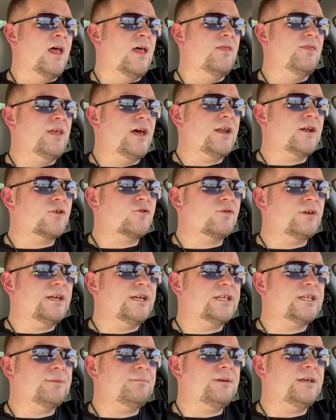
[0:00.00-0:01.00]
then
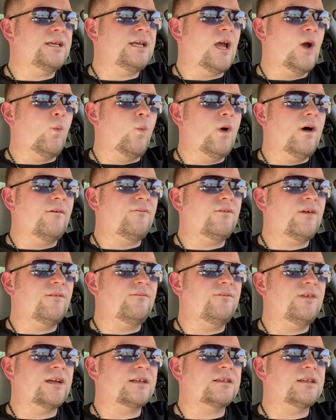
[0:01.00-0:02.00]
agreeing to be a willful
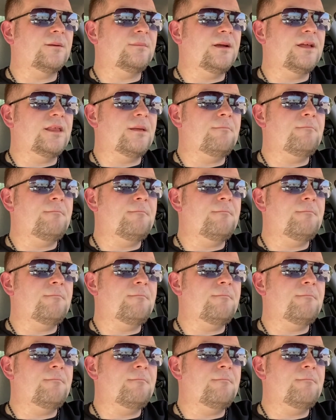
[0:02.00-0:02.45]
victim in a